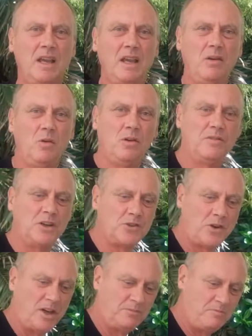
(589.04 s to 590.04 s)
Or if I
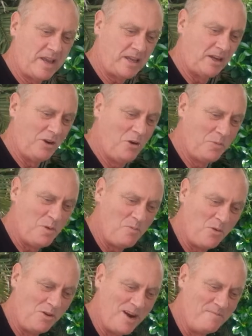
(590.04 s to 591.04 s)
try and make it a little bit
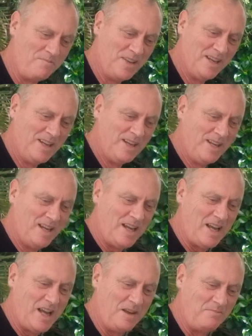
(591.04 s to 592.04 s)
more
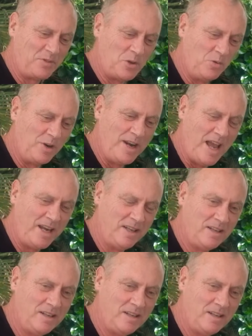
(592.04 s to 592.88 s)
coordinated.